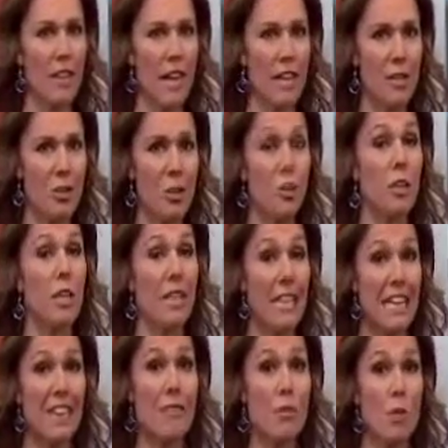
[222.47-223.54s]
that school,
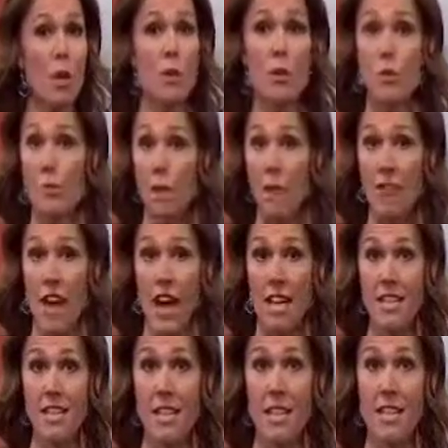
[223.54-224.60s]
even one who's been
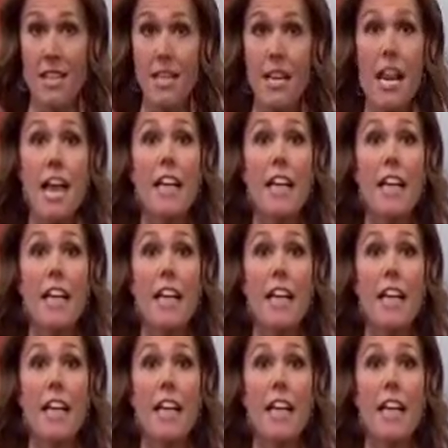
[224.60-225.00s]
vaccinated,